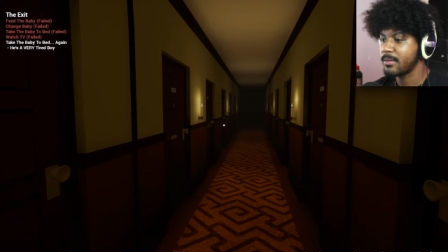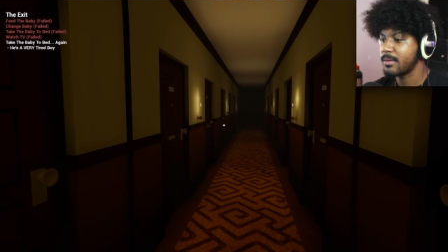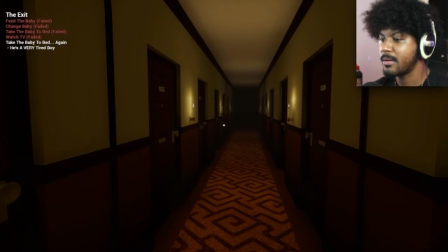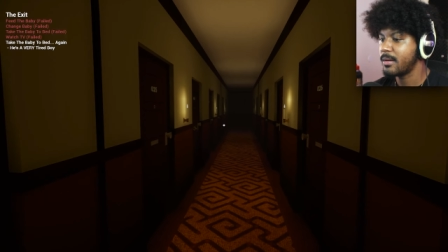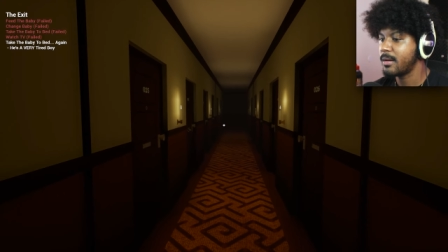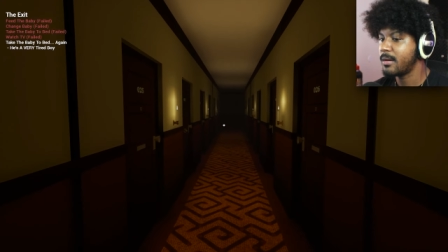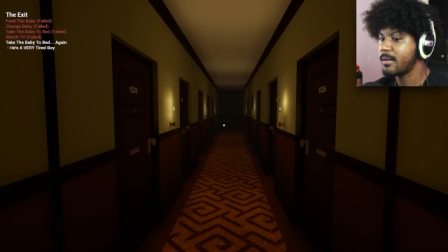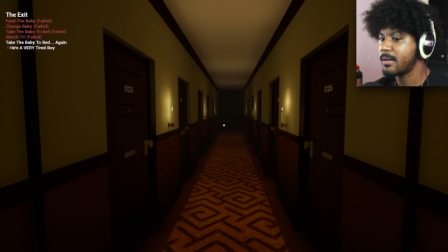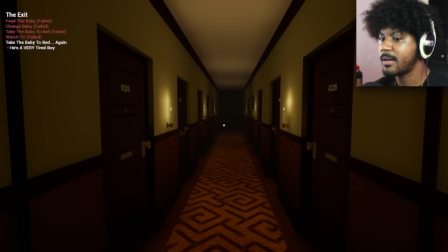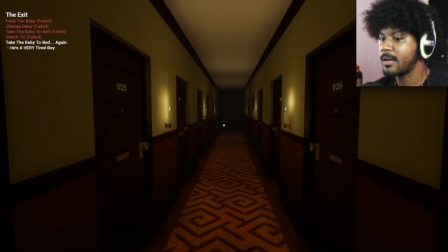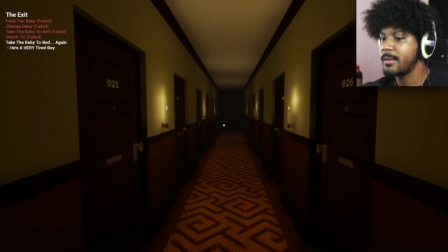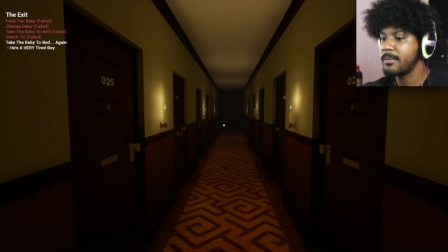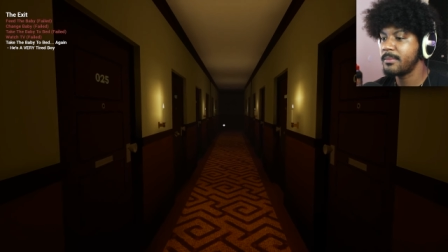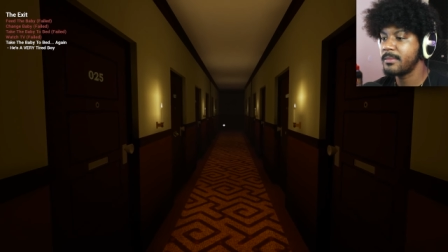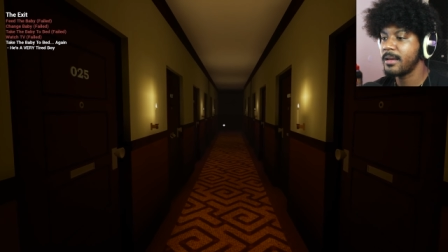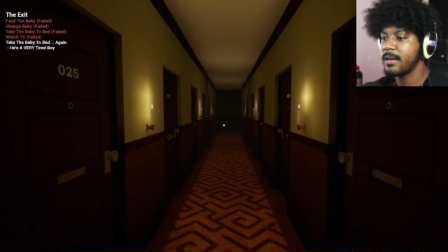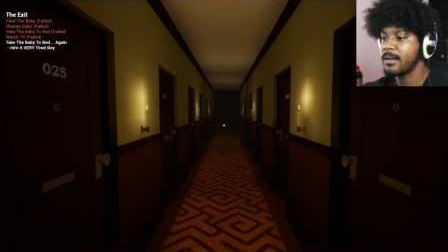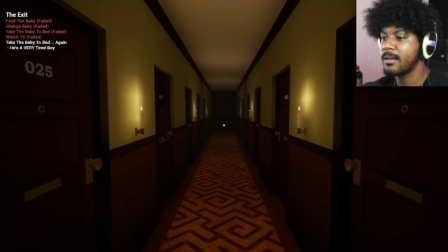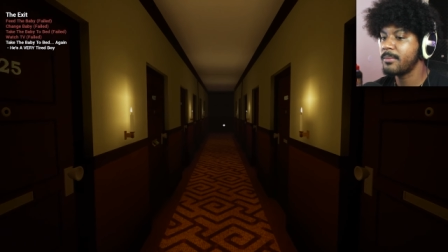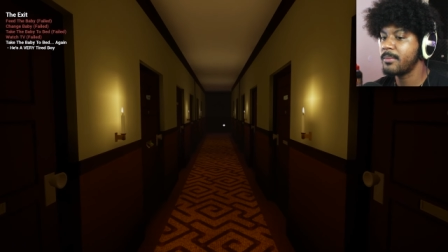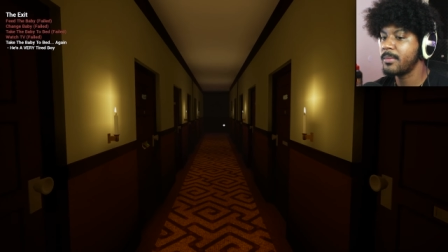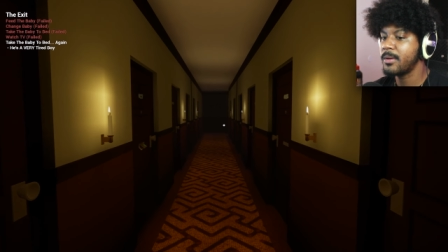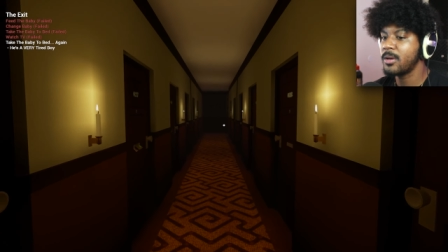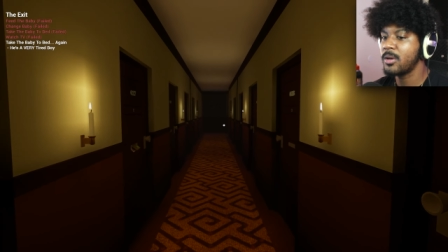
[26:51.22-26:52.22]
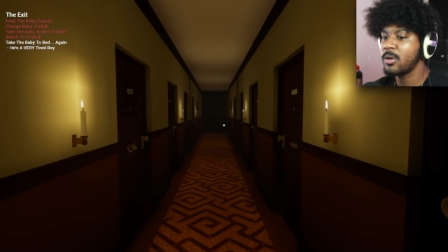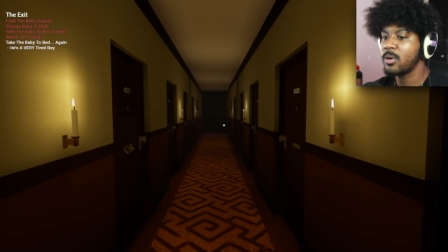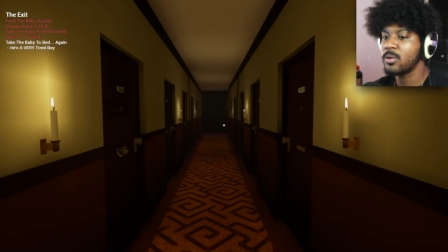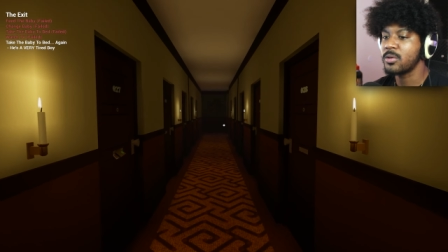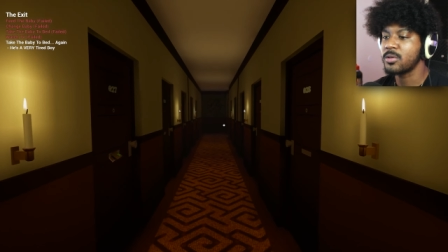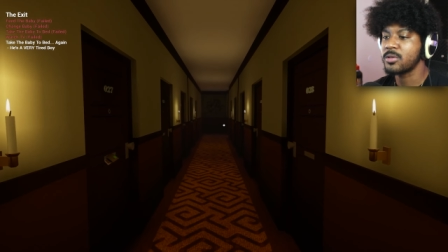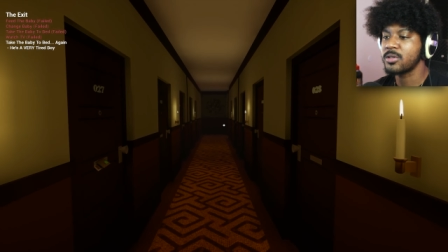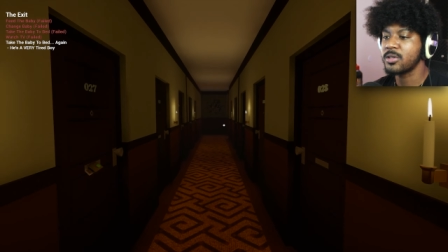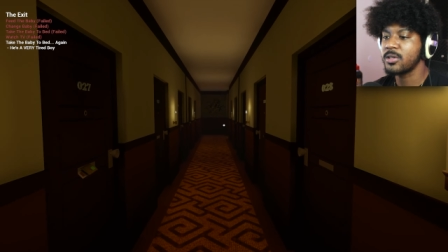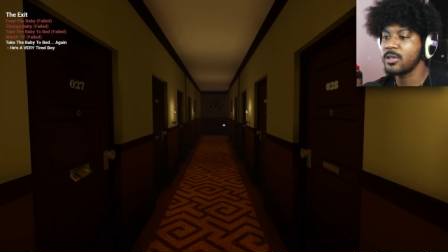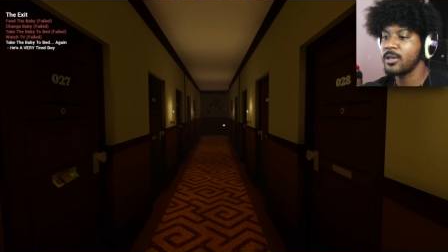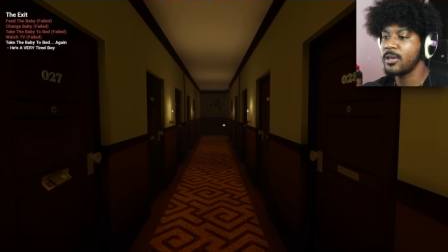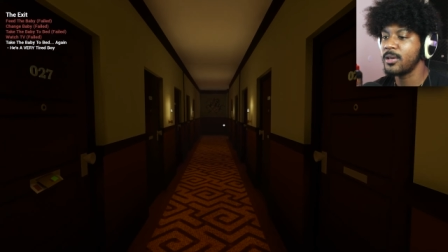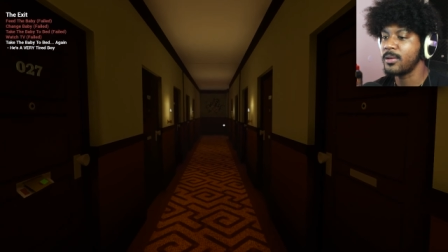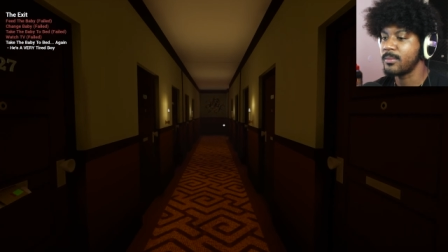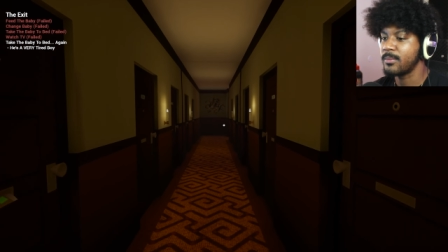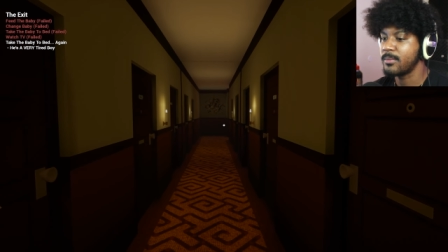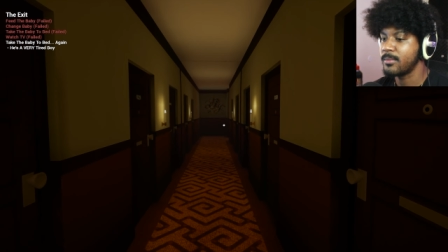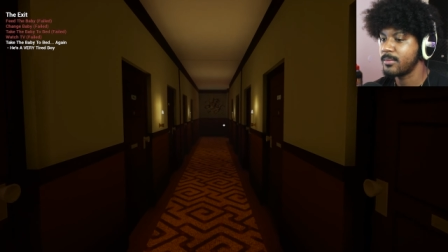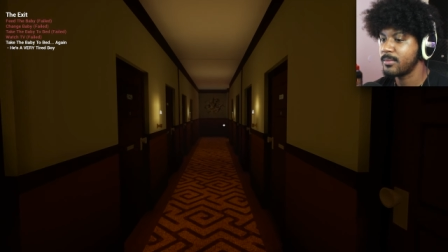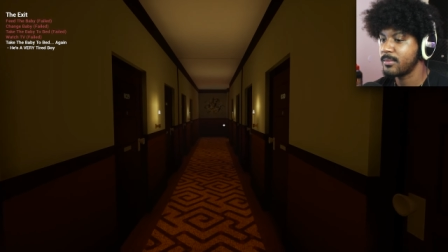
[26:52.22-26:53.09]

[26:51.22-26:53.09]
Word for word: Y'all keep telling me go to sleep